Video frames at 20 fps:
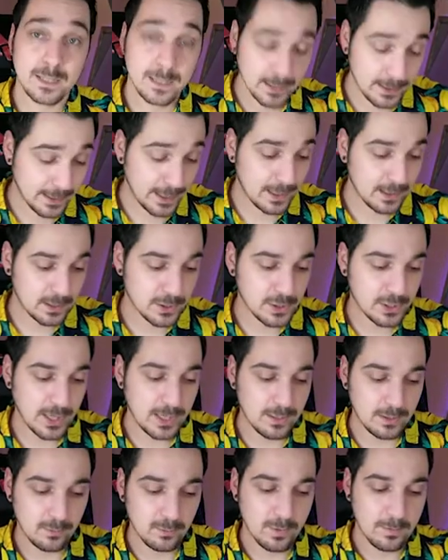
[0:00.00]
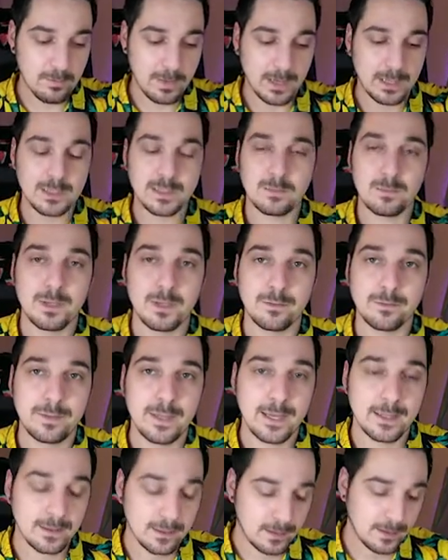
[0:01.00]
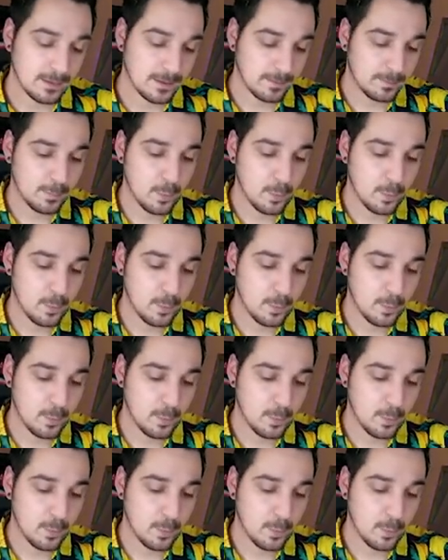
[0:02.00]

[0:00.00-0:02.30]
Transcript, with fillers: uh, Kangaskhan, it reminds me of that uh,